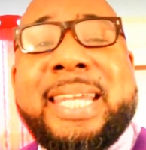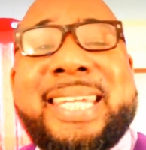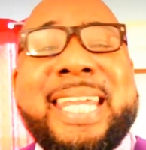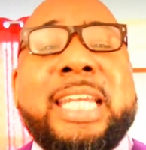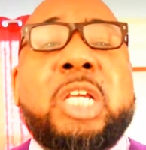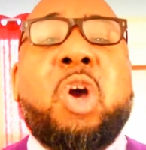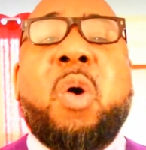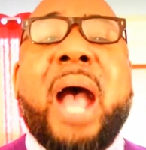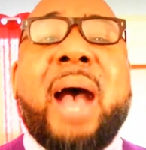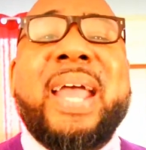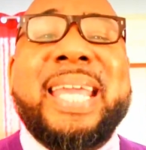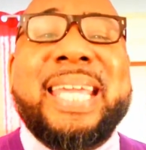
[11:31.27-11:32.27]
didn't go
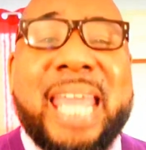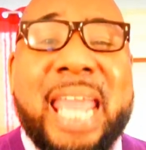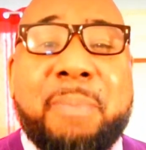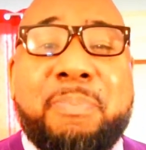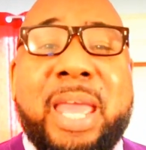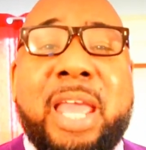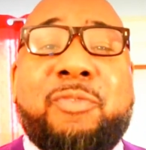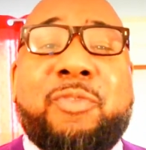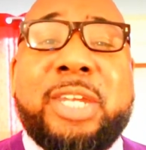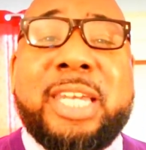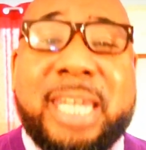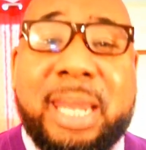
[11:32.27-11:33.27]
out and campaign
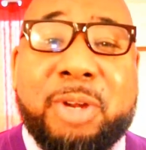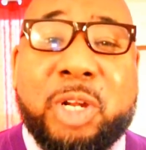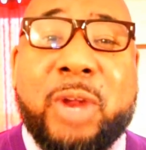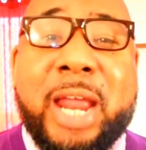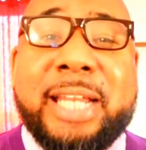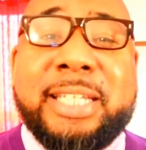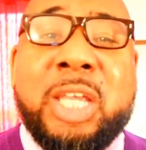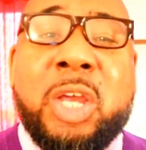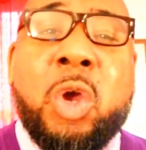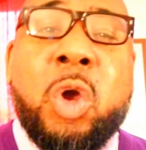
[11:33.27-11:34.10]
for the Democrats